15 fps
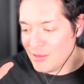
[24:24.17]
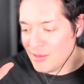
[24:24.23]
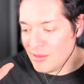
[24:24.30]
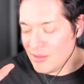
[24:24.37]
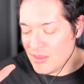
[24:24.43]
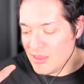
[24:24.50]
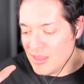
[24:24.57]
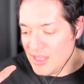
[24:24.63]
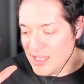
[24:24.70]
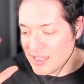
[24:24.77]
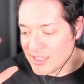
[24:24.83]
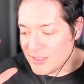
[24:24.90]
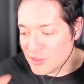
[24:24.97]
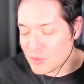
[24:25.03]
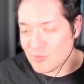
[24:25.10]
the
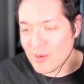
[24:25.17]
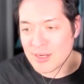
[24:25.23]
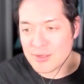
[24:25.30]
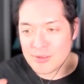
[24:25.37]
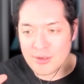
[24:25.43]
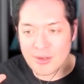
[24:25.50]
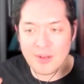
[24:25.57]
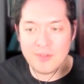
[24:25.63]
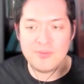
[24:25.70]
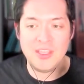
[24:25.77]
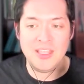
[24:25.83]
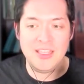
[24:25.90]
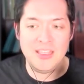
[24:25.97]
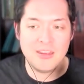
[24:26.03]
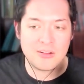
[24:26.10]
constructor of
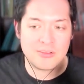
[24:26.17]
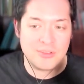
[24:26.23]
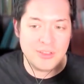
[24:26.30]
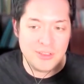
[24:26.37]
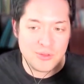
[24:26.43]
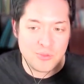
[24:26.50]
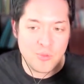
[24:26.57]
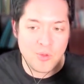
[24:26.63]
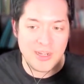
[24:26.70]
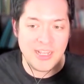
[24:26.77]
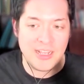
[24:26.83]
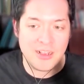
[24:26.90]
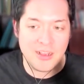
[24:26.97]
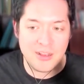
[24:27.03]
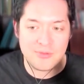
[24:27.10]
the
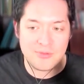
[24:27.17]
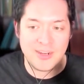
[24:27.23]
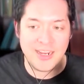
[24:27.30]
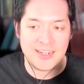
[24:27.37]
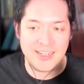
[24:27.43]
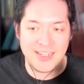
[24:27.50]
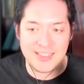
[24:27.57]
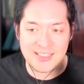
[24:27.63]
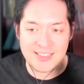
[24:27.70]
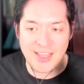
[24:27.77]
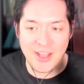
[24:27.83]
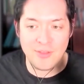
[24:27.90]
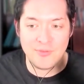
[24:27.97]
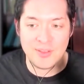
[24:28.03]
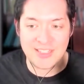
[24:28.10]
ERC20 contract
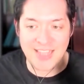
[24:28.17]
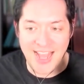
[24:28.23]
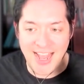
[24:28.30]
itself is